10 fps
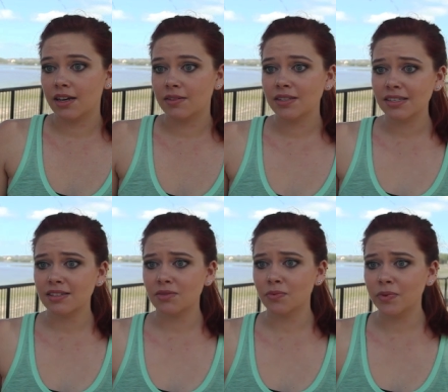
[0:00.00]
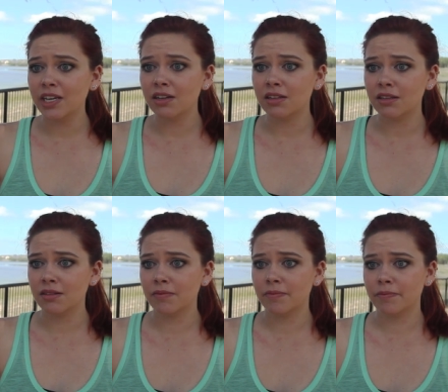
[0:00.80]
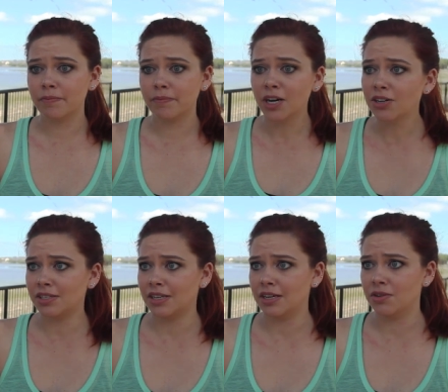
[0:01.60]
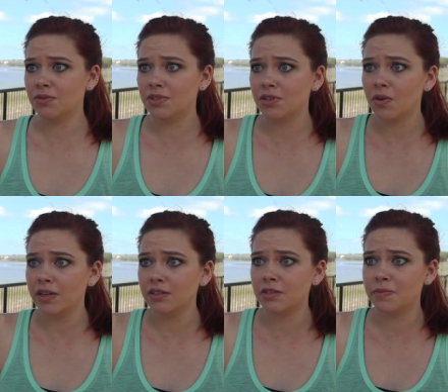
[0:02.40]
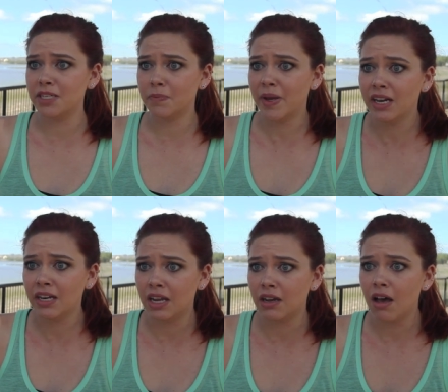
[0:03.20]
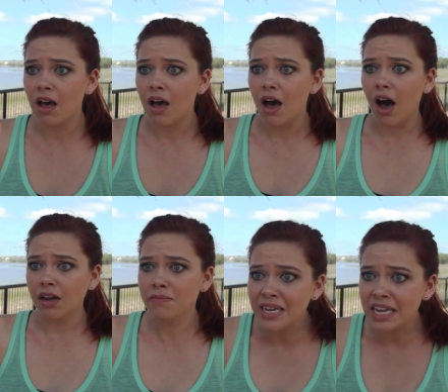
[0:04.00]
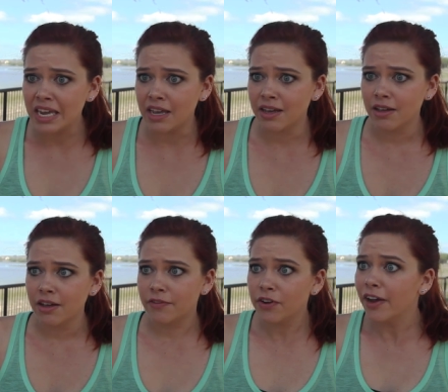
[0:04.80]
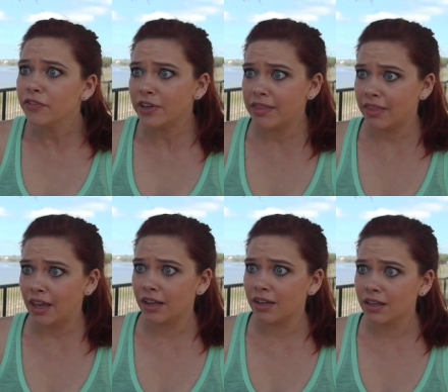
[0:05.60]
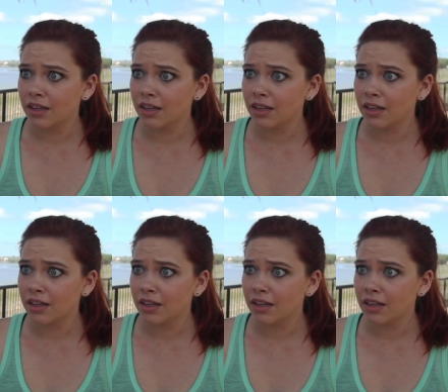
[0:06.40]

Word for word: this is a real person who is going to be depending on me for everything.